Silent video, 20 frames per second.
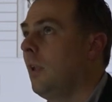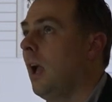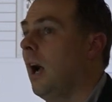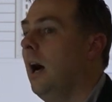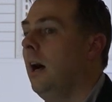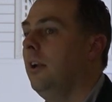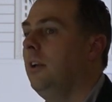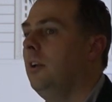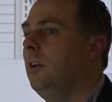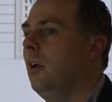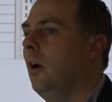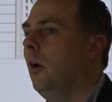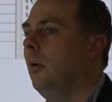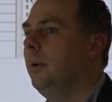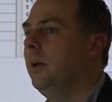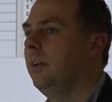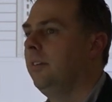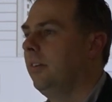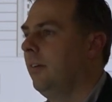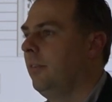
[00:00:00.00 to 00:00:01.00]
Uh, no,
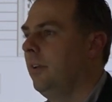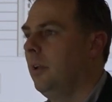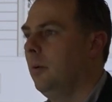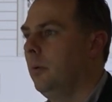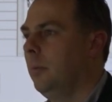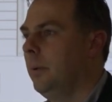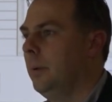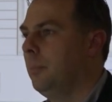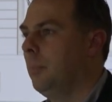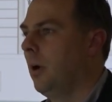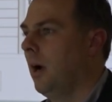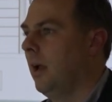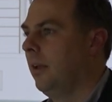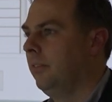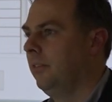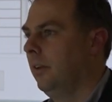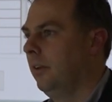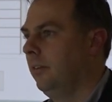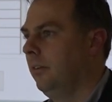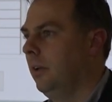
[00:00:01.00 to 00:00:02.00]
because everything would be
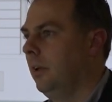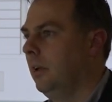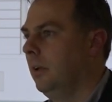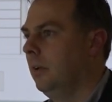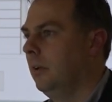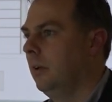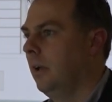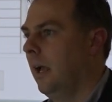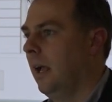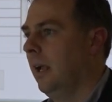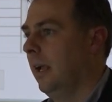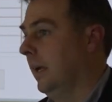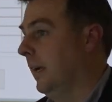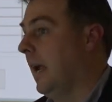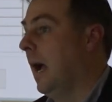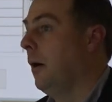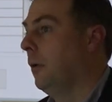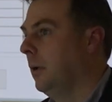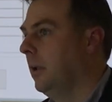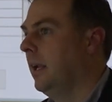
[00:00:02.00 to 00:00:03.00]
processed and, and
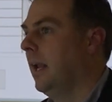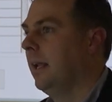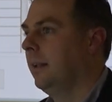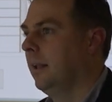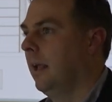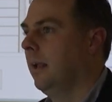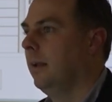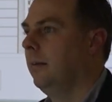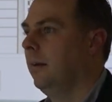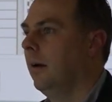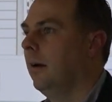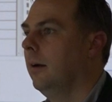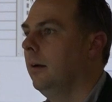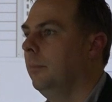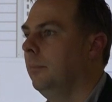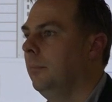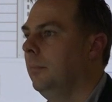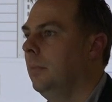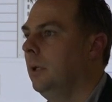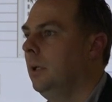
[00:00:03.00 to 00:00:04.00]
counted at that time.
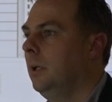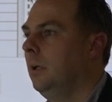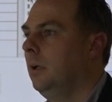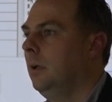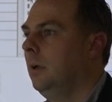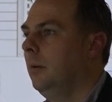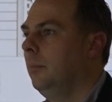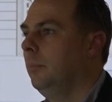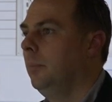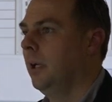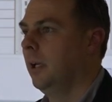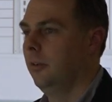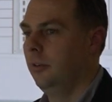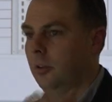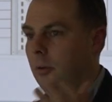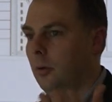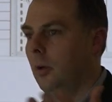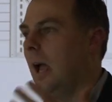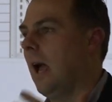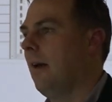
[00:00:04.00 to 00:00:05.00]
Because
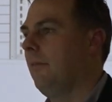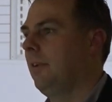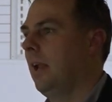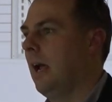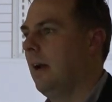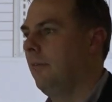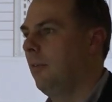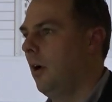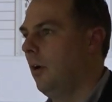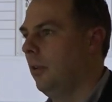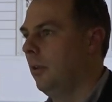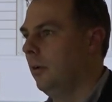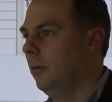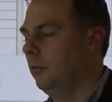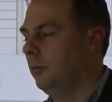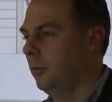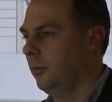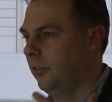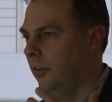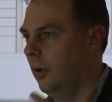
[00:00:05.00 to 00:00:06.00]
you'd have to have all
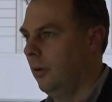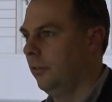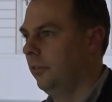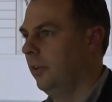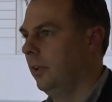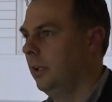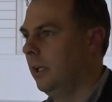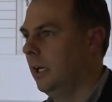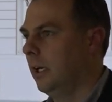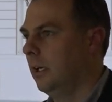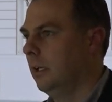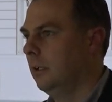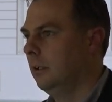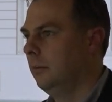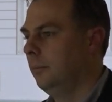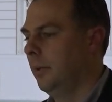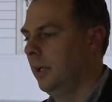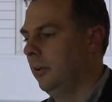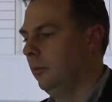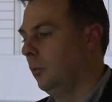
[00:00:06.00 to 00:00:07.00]
those results in there,
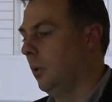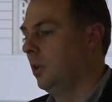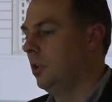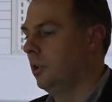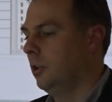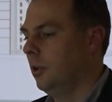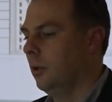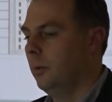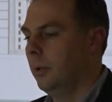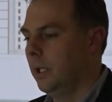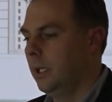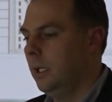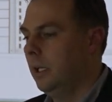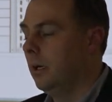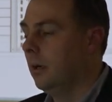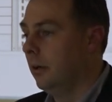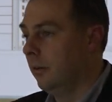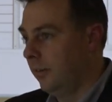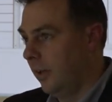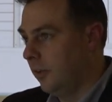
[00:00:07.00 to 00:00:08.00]
because what you're doing
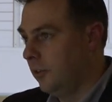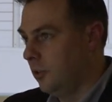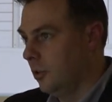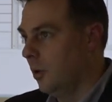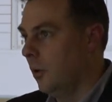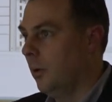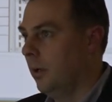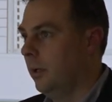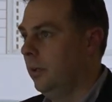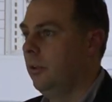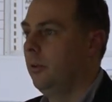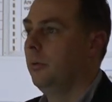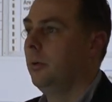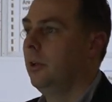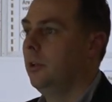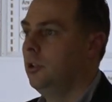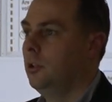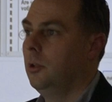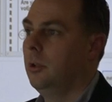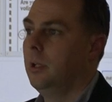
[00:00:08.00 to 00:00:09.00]
here is as you're going through and
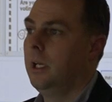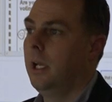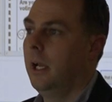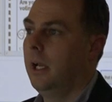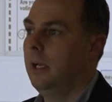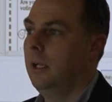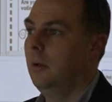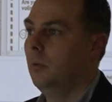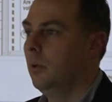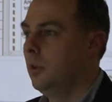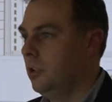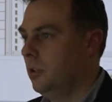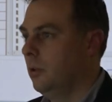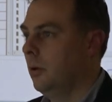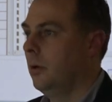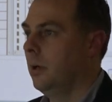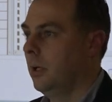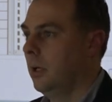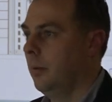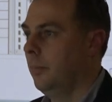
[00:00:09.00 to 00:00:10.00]
adjudicating, once you
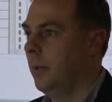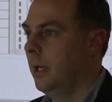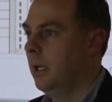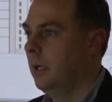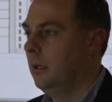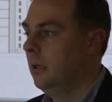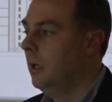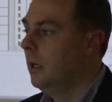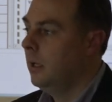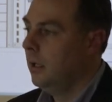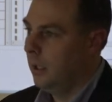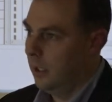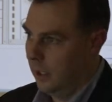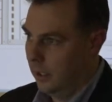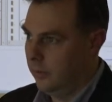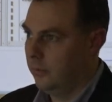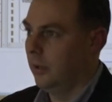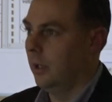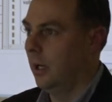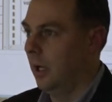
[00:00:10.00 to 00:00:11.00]
go to commit,
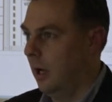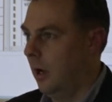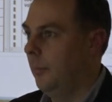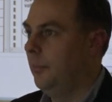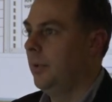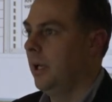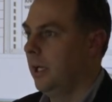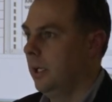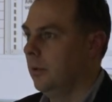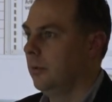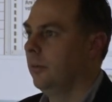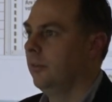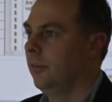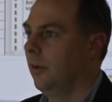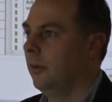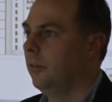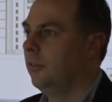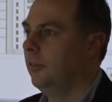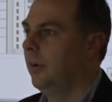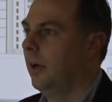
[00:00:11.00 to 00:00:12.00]
it's gonna update your
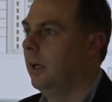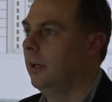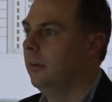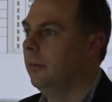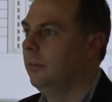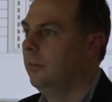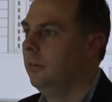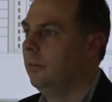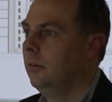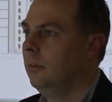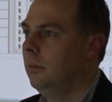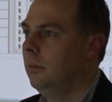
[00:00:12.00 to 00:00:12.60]
results files.